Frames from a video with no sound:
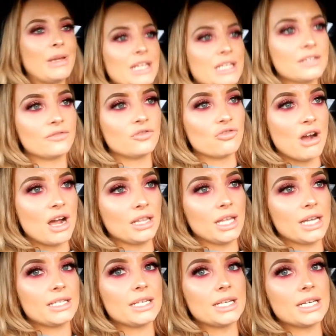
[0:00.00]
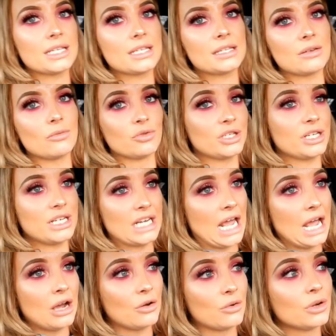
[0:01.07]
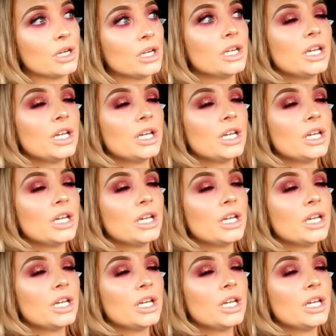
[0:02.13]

a piece of dry lettuce, would it now?